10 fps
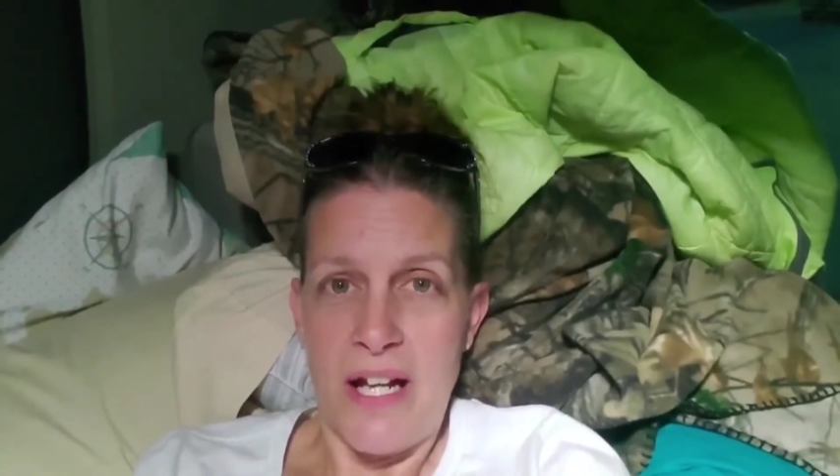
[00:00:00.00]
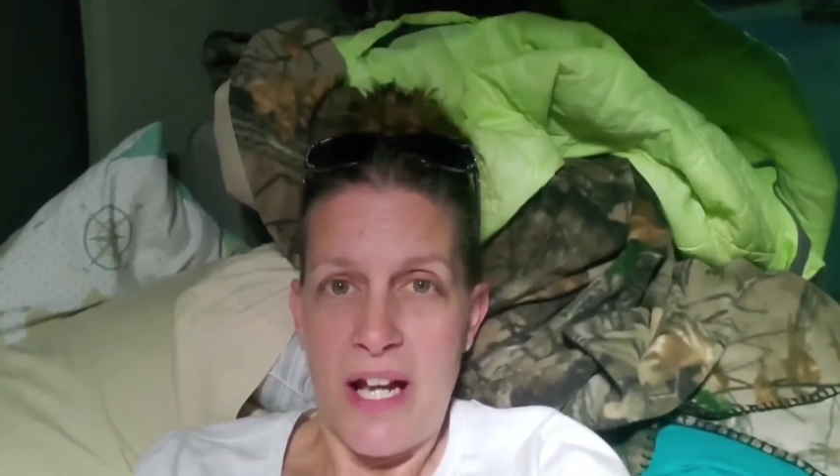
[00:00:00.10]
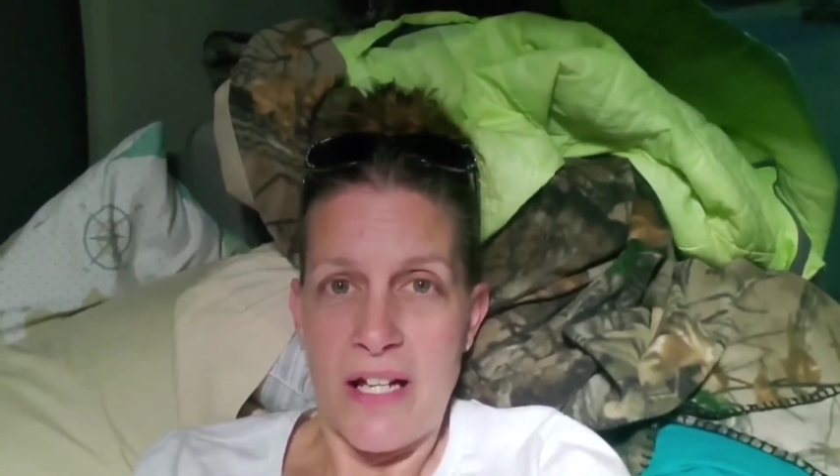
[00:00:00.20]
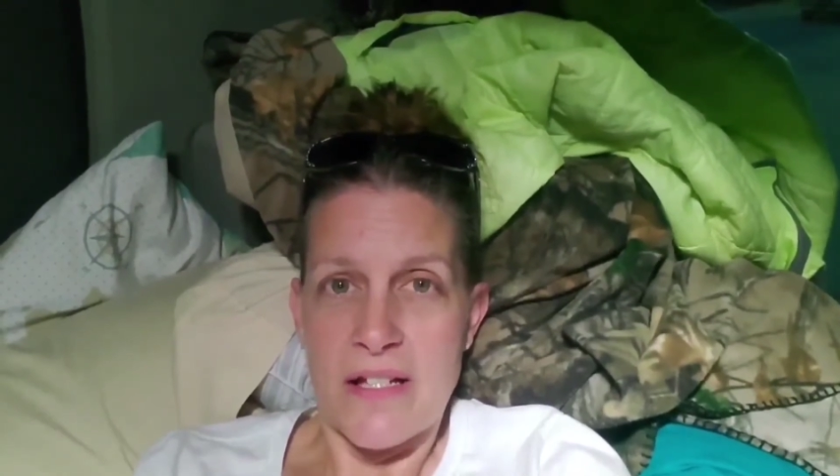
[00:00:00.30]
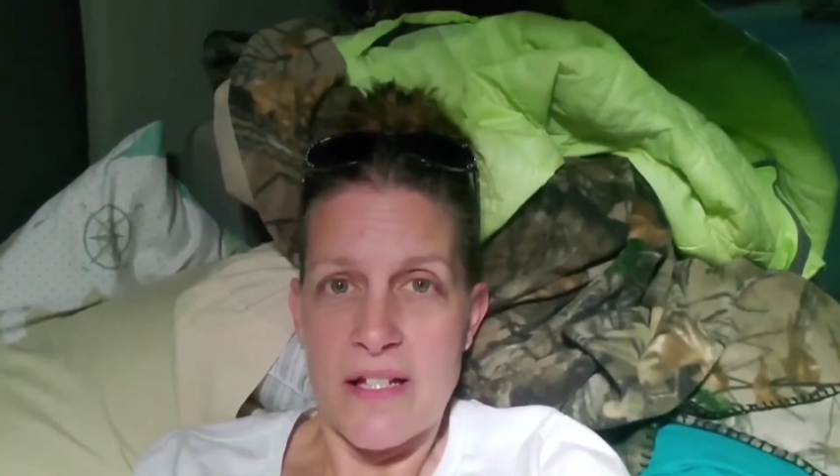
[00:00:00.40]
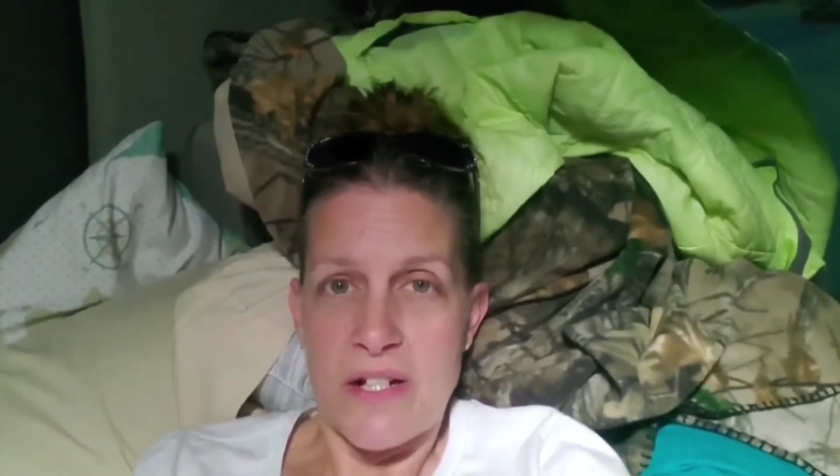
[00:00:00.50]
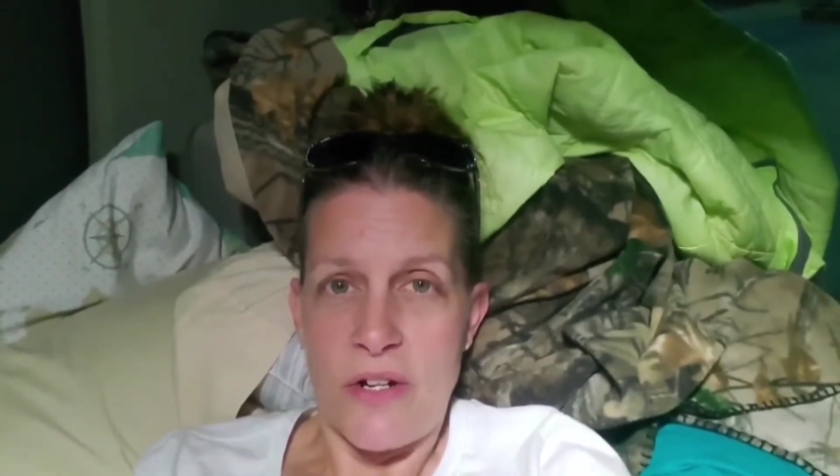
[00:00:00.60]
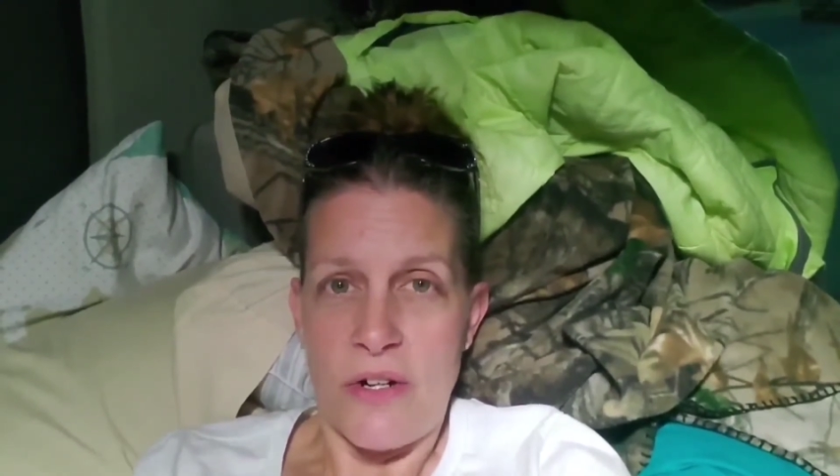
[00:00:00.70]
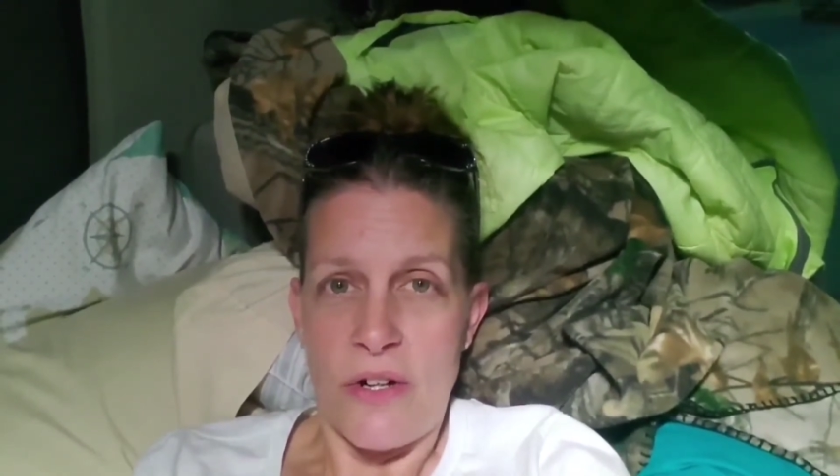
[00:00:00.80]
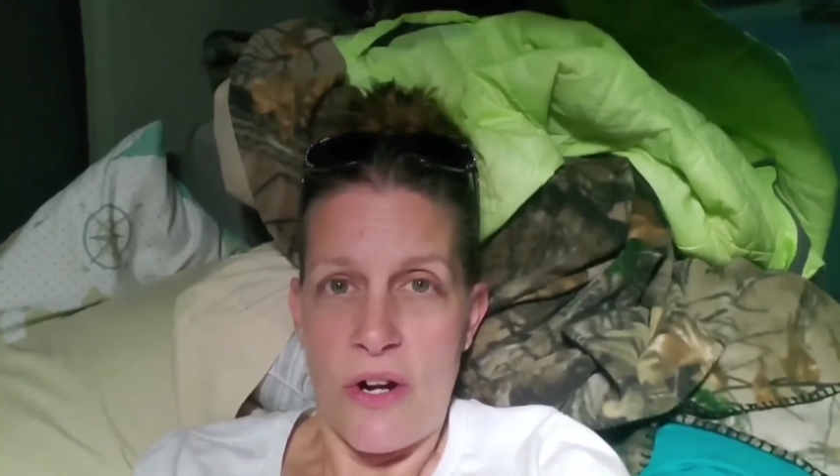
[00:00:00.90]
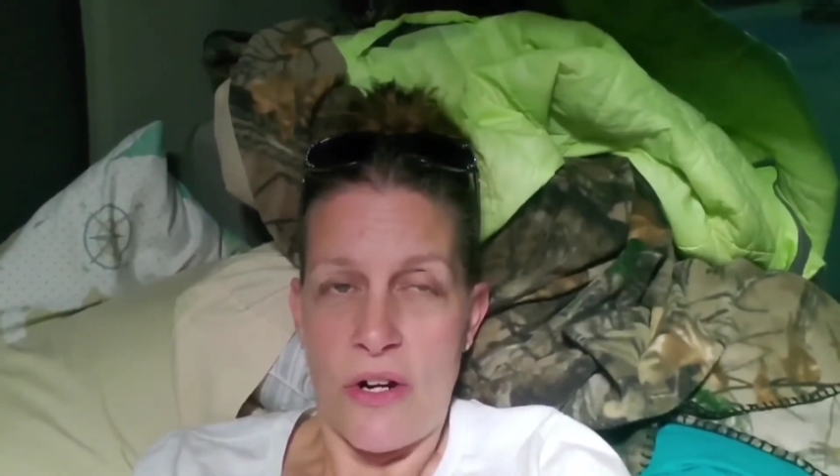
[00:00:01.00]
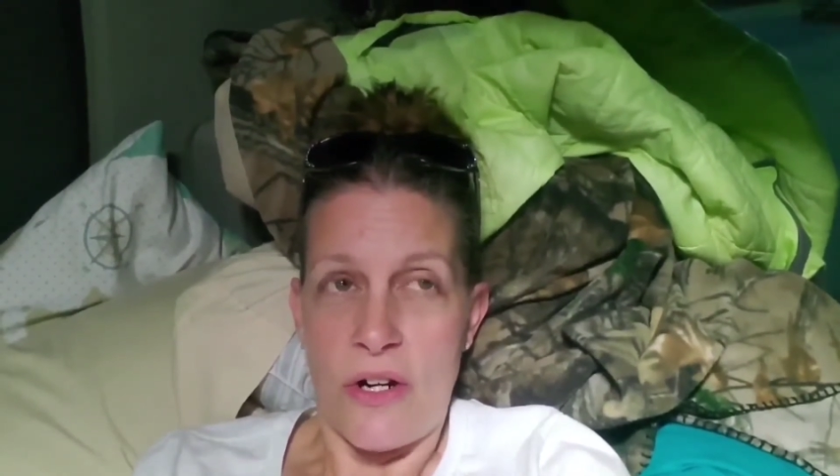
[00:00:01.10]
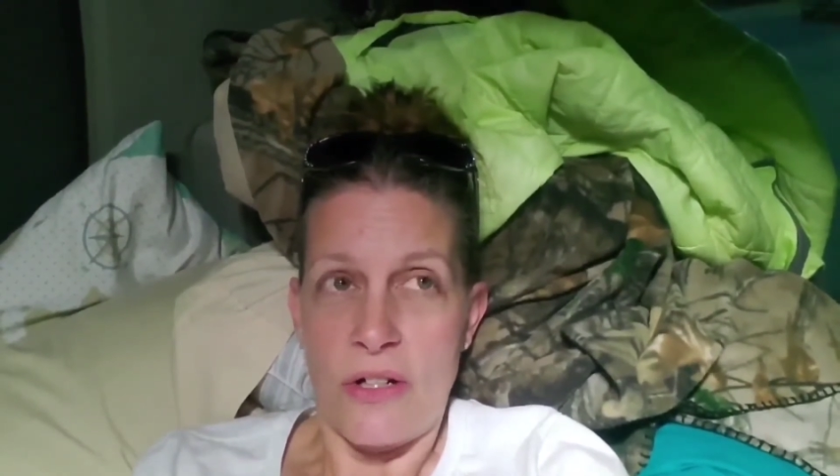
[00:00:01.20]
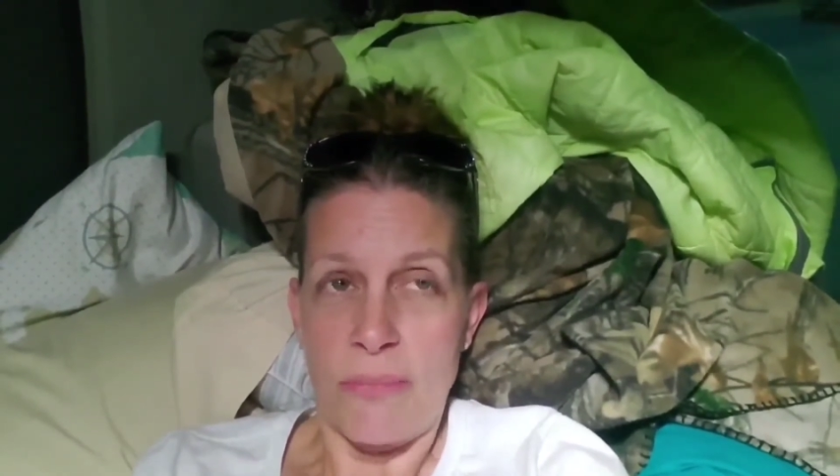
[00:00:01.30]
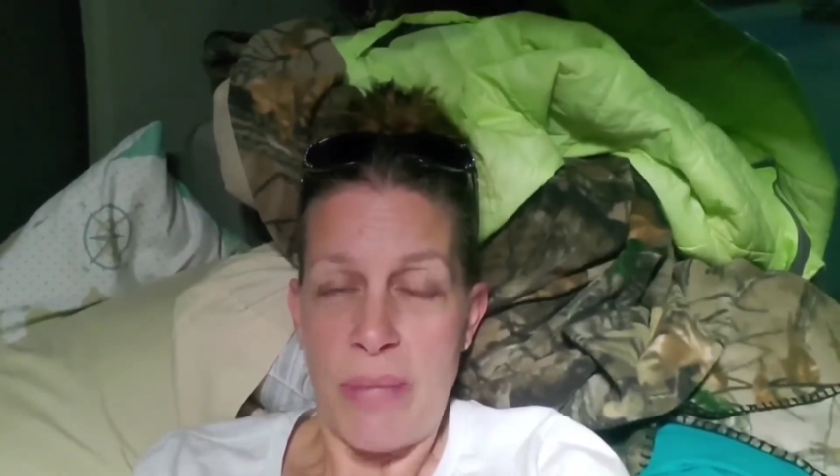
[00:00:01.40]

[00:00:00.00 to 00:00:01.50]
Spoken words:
install our